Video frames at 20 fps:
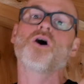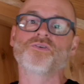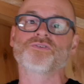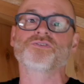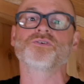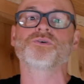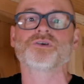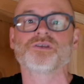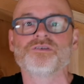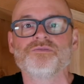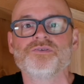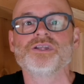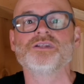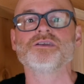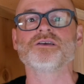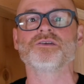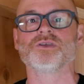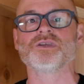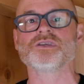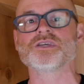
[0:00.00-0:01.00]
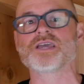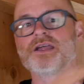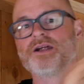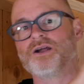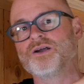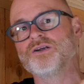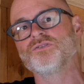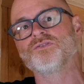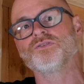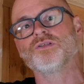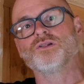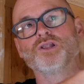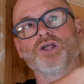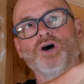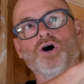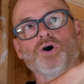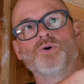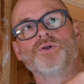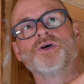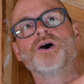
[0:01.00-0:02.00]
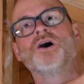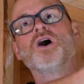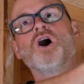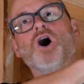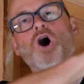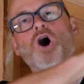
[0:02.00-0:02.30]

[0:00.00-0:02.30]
also conveniently carries the load